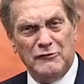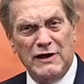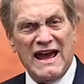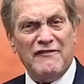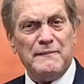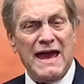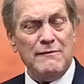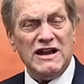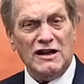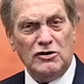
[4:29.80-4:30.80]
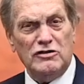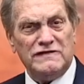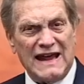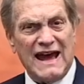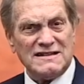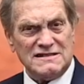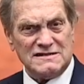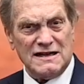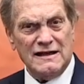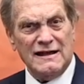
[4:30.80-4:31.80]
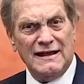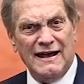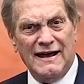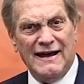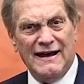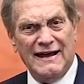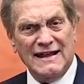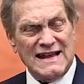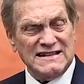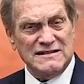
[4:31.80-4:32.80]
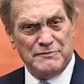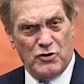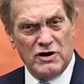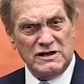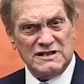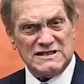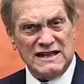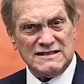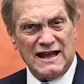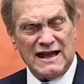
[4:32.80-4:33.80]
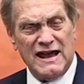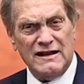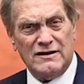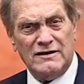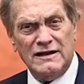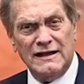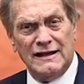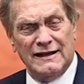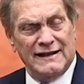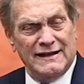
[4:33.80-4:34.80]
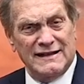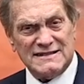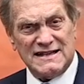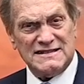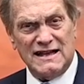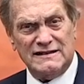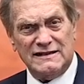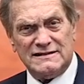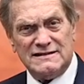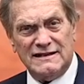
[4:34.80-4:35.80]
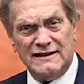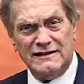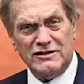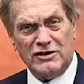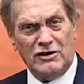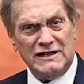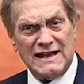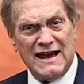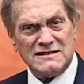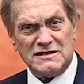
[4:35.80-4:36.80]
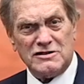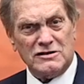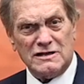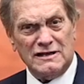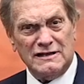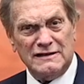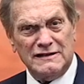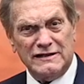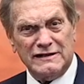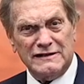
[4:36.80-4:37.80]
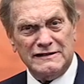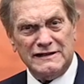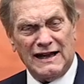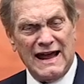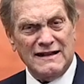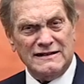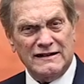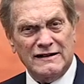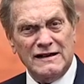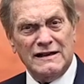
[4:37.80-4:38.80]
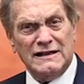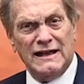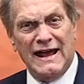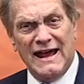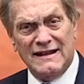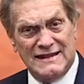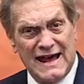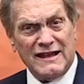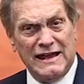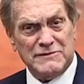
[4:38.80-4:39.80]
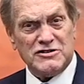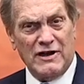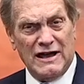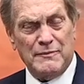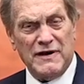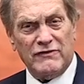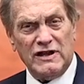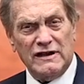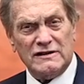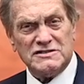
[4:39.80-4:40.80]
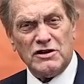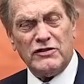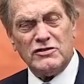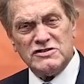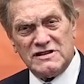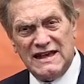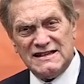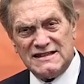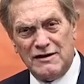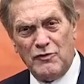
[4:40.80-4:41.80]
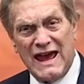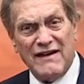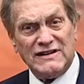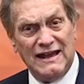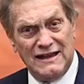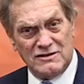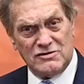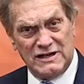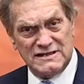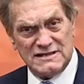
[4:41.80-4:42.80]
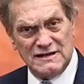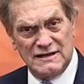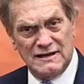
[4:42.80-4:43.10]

have payment in lieu of taxes, and that's important to states like Idaho. As I said, that you can only tax a third of the land there, and that keeps going up every year. So those are things that we have to increase